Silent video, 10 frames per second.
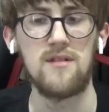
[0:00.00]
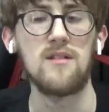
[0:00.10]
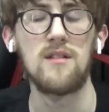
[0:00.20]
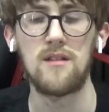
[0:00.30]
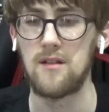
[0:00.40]

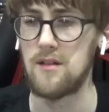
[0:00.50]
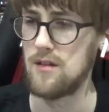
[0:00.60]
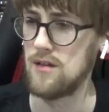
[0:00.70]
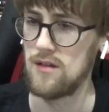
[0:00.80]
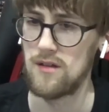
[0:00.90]
No need.
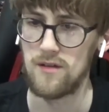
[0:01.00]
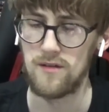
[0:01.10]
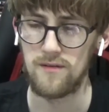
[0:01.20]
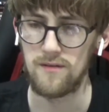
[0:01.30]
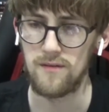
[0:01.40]
I
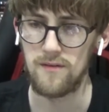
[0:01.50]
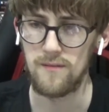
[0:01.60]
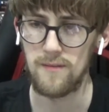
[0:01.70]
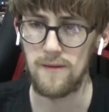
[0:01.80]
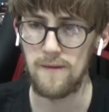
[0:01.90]
serve them that
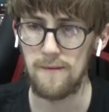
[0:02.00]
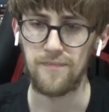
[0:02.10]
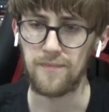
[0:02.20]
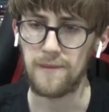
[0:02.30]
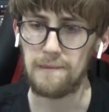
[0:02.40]
beer.
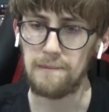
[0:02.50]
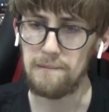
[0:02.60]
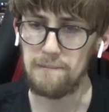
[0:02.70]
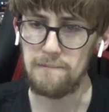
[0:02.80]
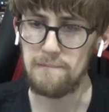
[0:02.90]

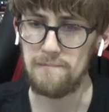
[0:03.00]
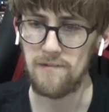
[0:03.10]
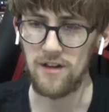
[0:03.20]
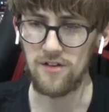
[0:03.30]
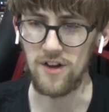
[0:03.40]

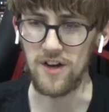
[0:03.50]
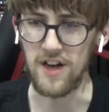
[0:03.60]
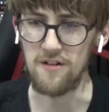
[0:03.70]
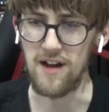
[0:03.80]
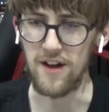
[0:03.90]
He's gonna
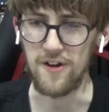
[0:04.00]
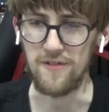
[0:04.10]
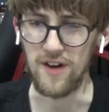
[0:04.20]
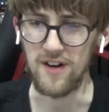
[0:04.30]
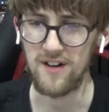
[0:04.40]
get run
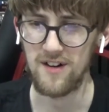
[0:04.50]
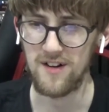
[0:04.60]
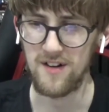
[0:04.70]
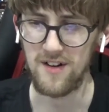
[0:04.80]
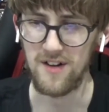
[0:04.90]
over.
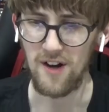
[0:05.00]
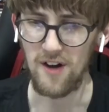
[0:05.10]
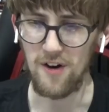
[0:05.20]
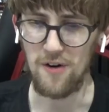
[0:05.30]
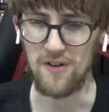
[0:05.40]

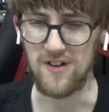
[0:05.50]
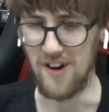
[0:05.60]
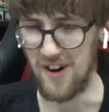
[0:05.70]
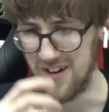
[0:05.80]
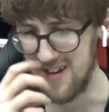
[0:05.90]
Oh,
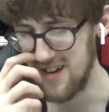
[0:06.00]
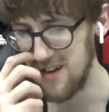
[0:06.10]
God.